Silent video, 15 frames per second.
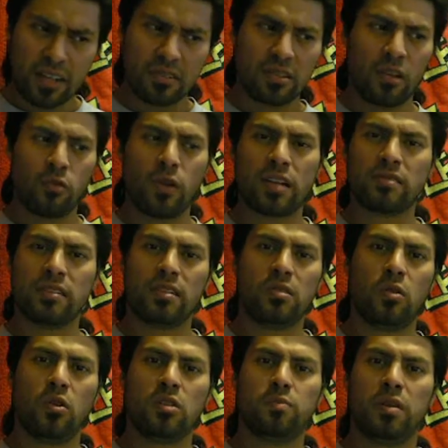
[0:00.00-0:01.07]
I used to sell
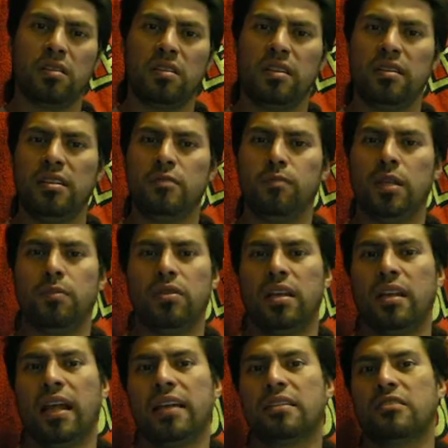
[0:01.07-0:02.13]
wrestling toys, but these
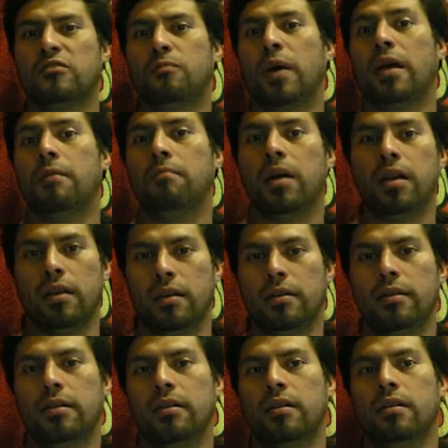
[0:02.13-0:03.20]
people, they like to spend
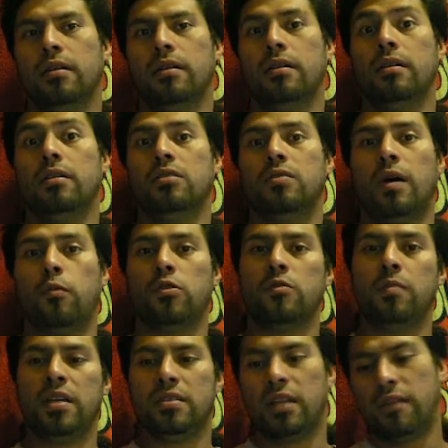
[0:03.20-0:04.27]
money. So that,
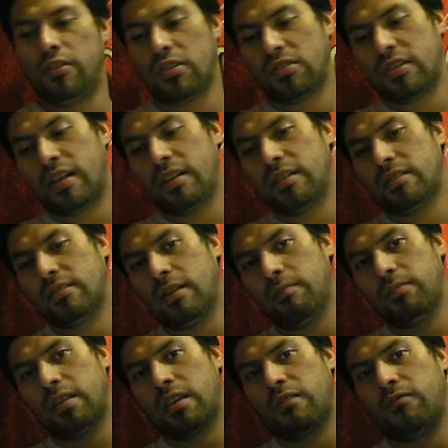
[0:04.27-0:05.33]
which means that if you're selling
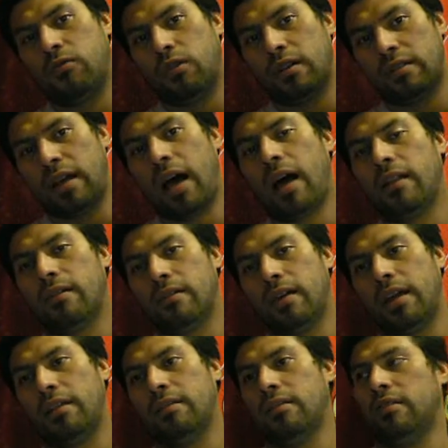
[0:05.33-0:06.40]
something for
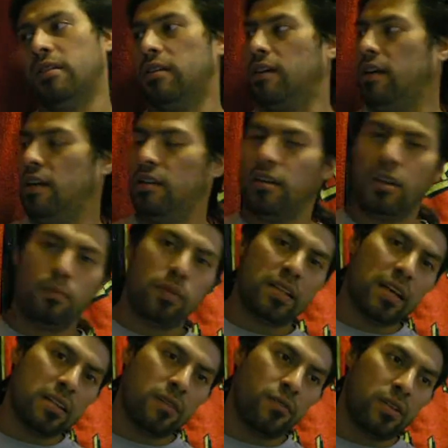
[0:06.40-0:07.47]
$1 and the other
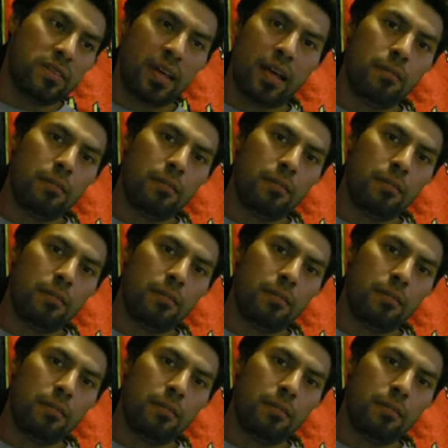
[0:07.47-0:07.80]
place has it for